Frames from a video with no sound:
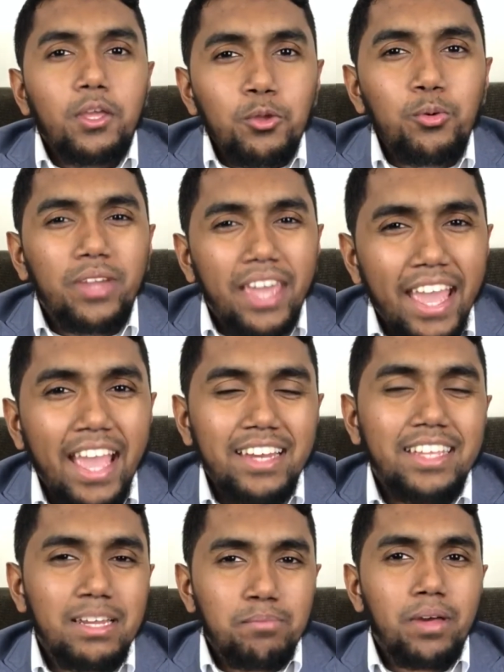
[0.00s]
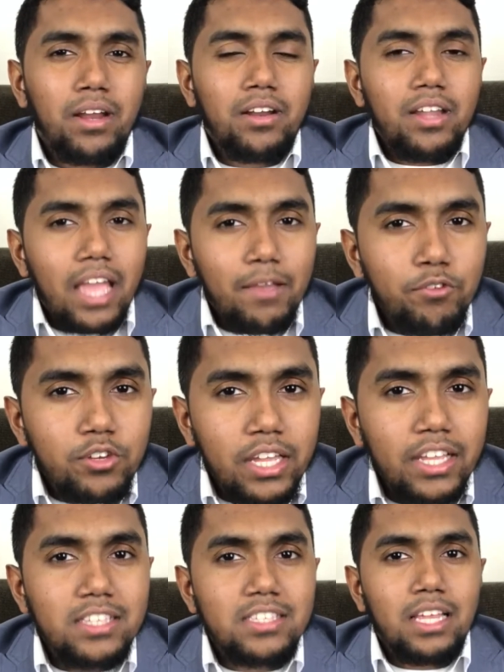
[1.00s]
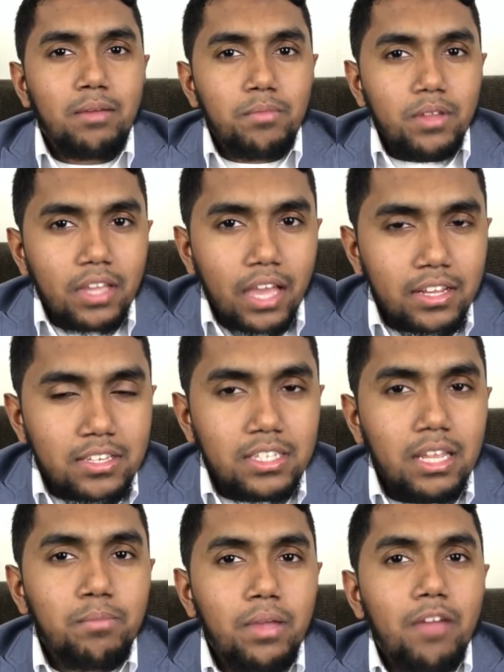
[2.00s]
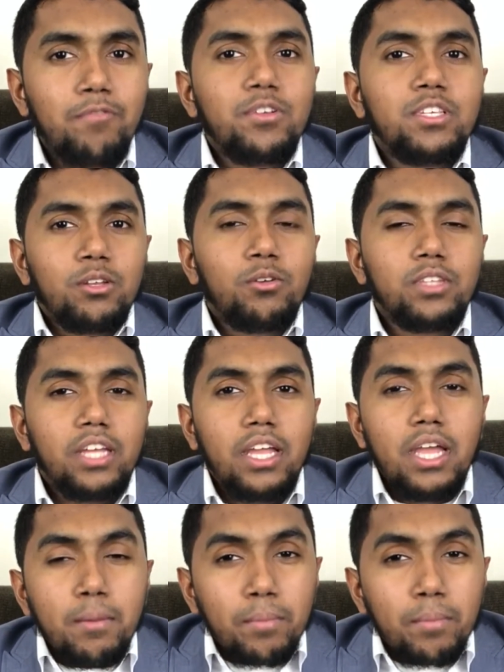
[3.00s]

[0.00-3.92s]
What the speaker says: you can get better if you take a step and step every single day.